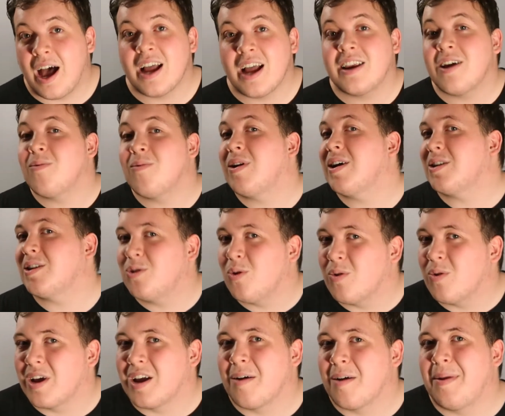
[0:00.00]
don't like
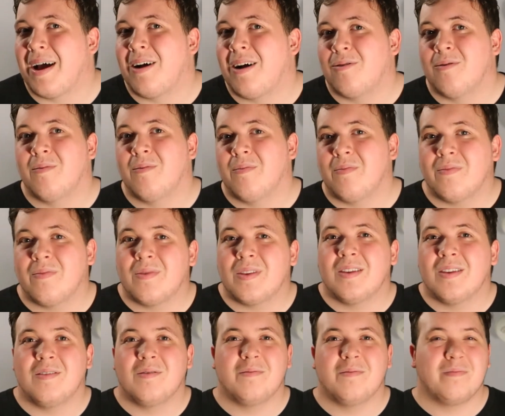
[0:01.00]
talking about
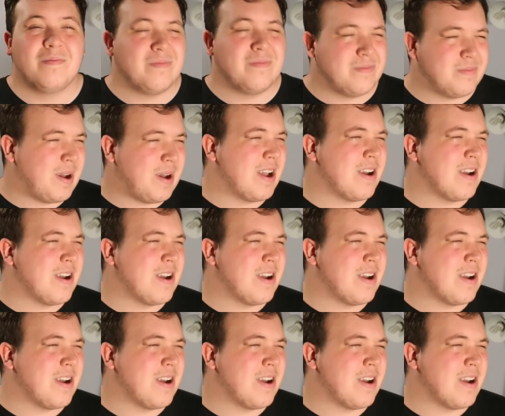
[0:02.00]
my